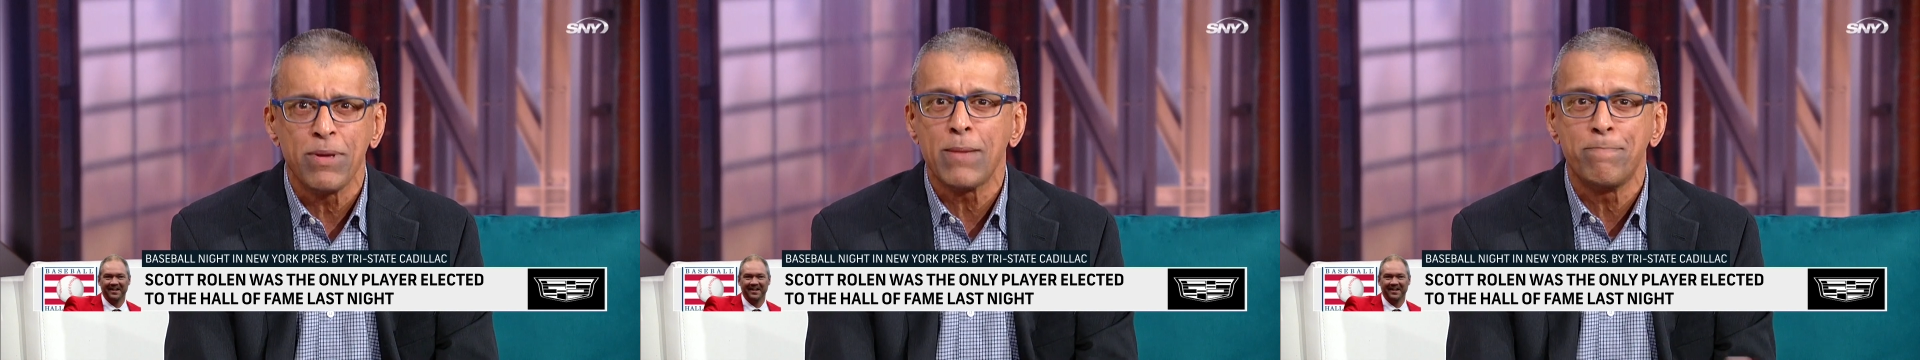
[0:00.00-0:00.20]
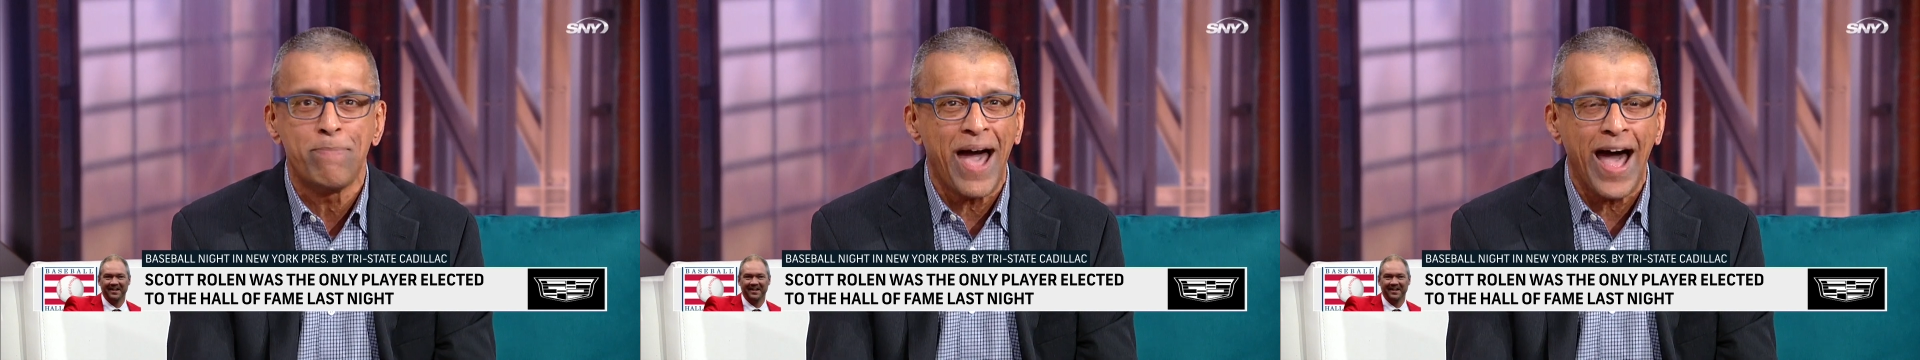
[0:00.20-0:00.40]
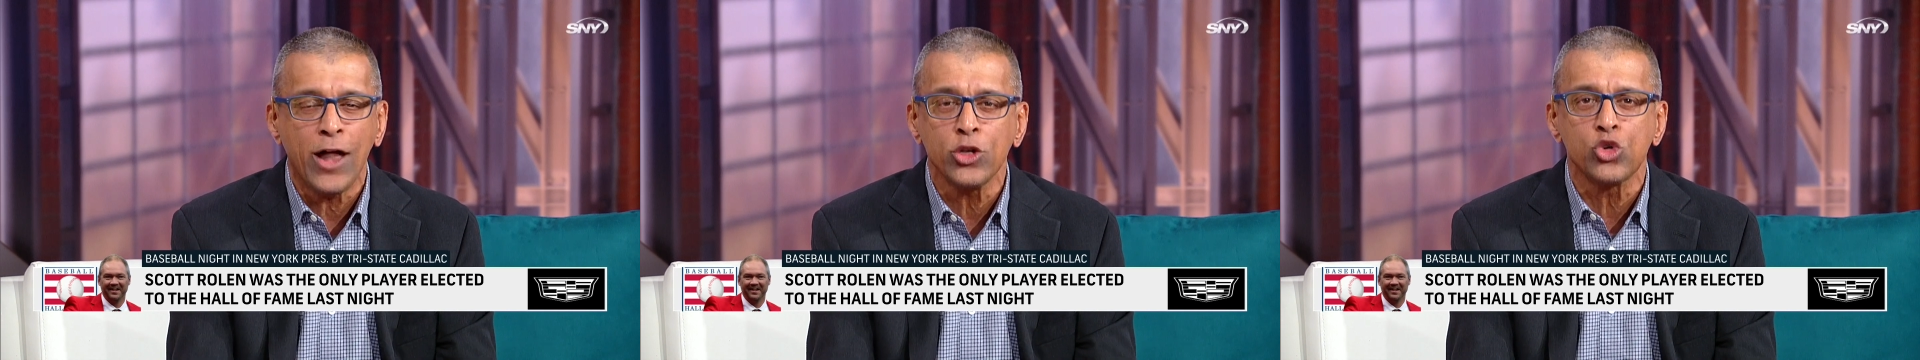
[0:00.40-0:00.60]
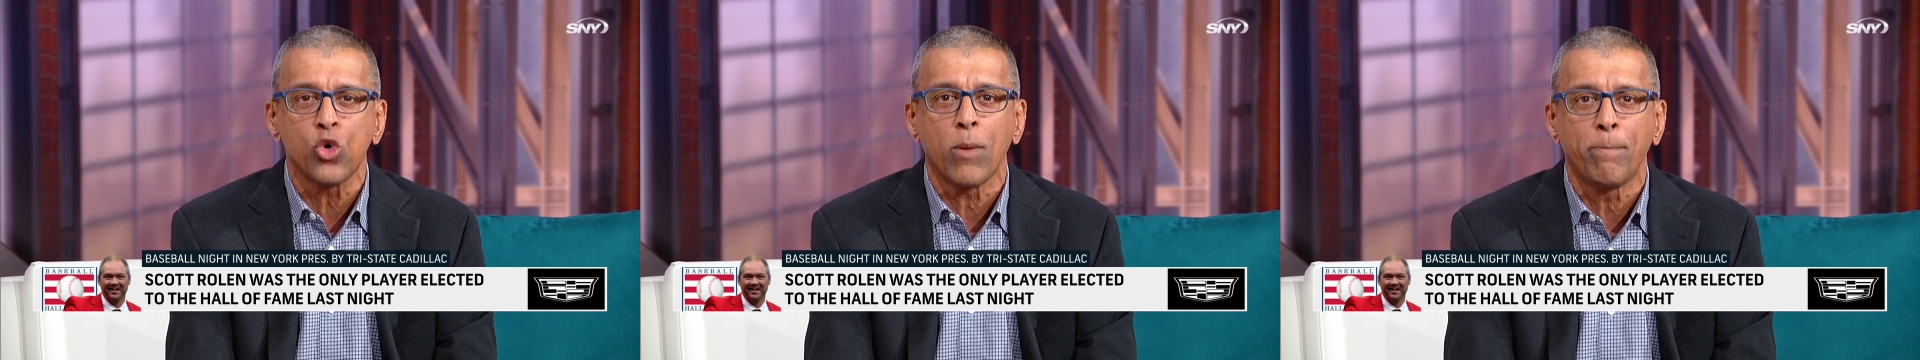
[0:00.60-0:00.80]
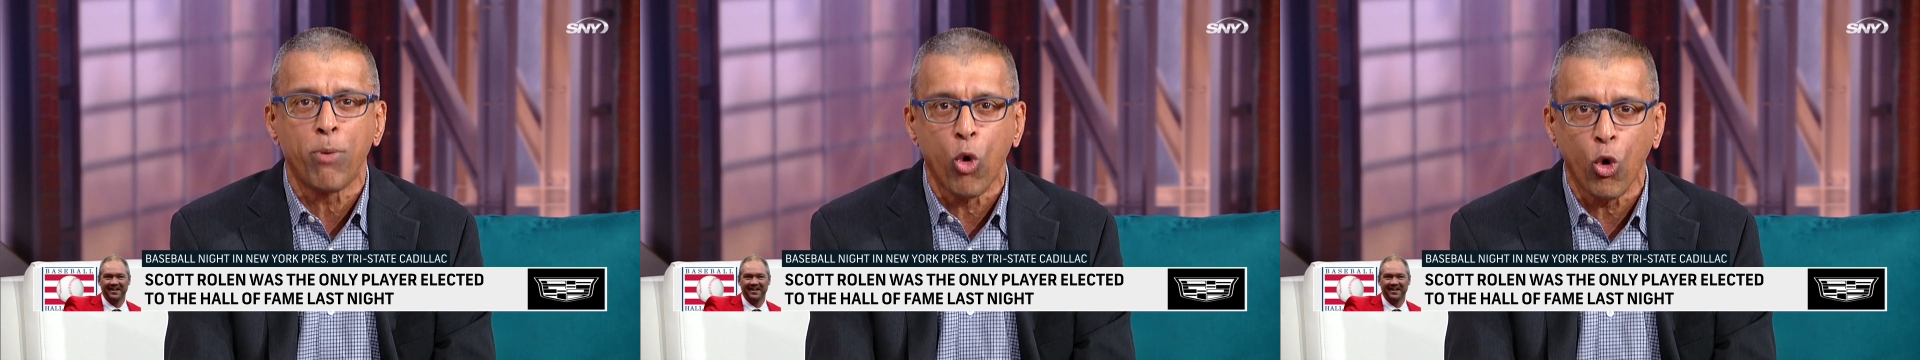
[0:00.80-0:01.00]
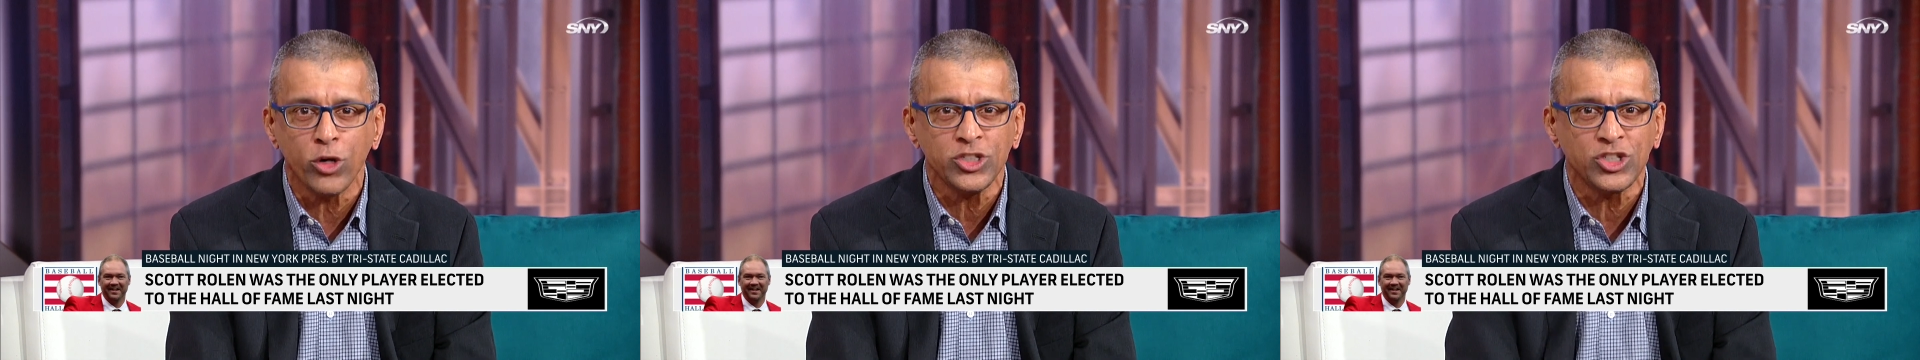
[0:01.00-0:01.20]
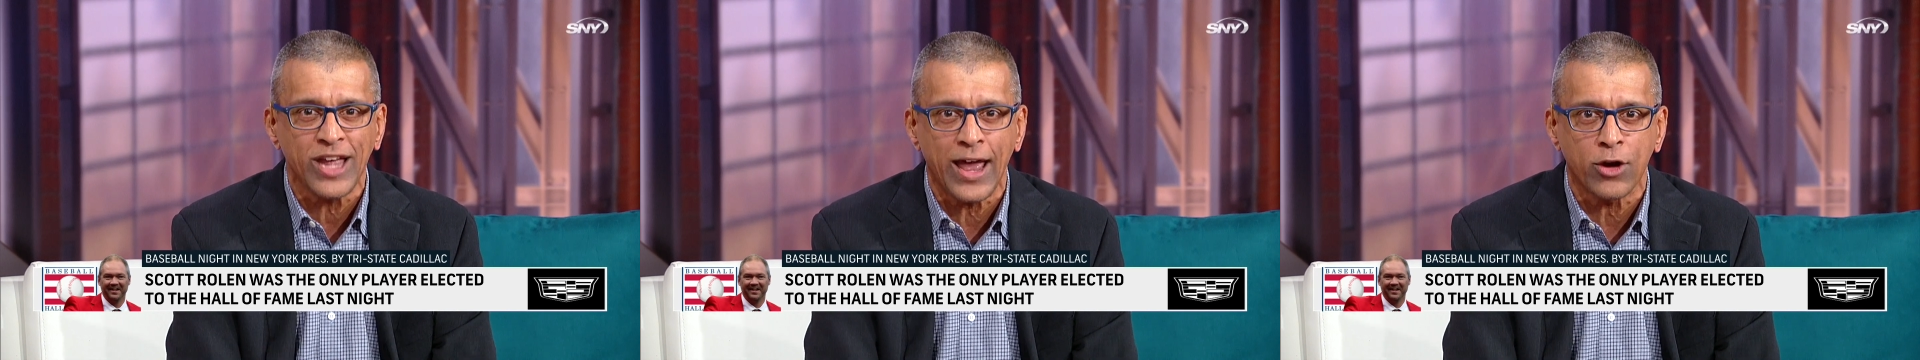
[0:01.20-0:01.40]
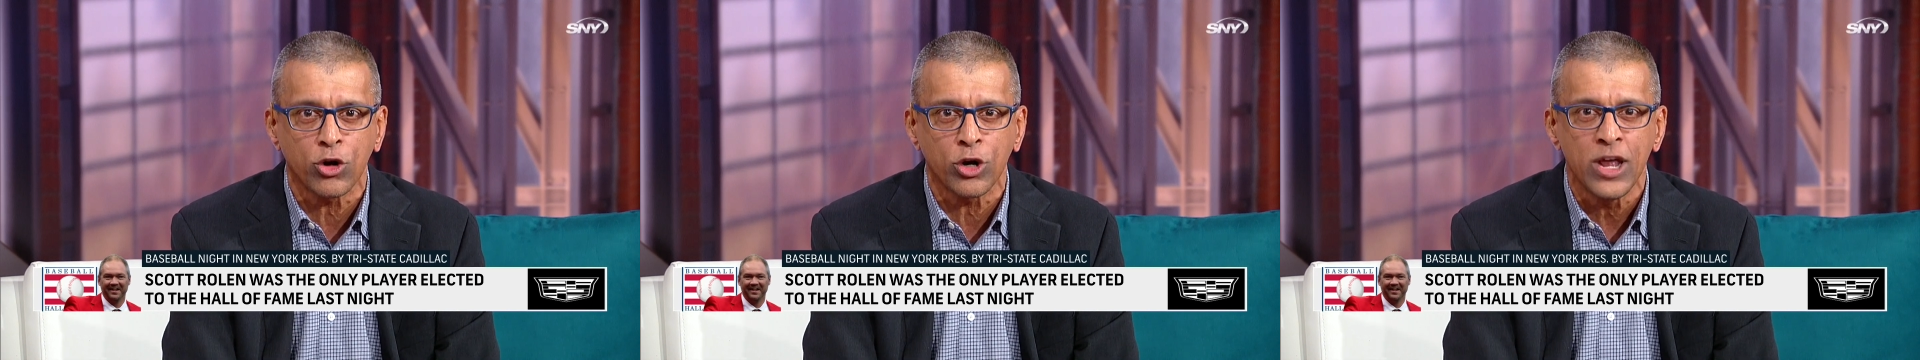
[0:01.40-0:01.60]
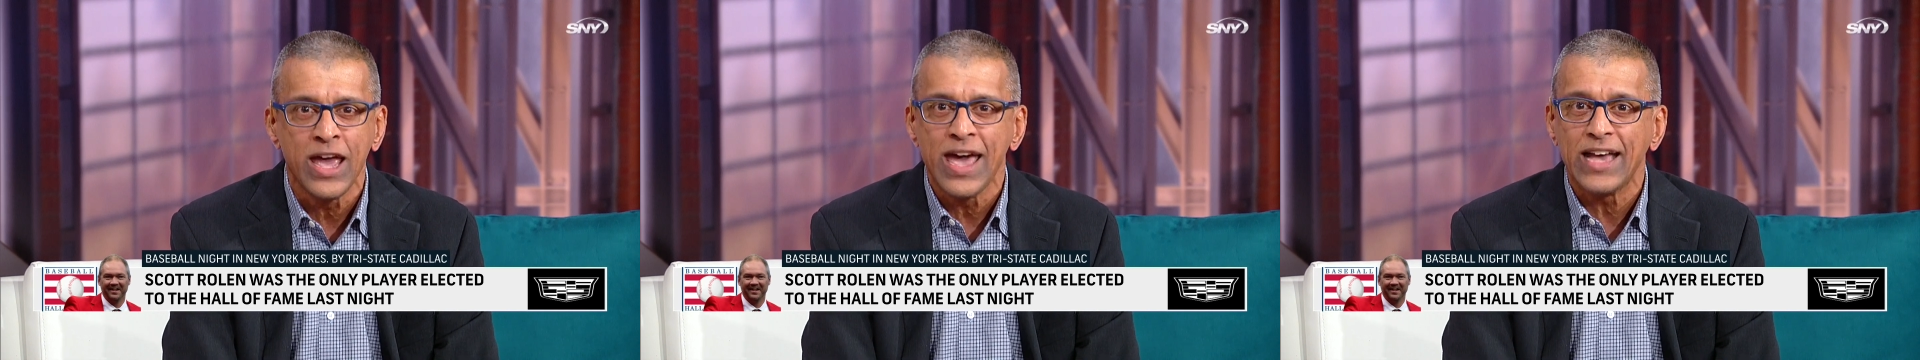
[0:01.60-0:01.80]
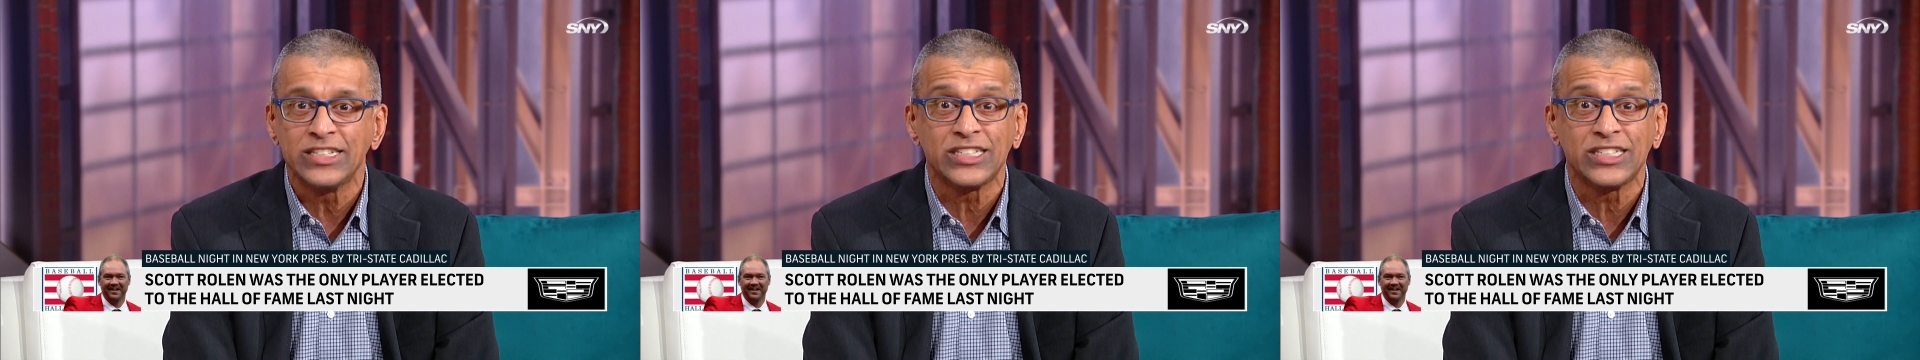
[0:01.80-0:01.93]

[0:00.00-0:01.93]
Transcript: be bound to a poor standard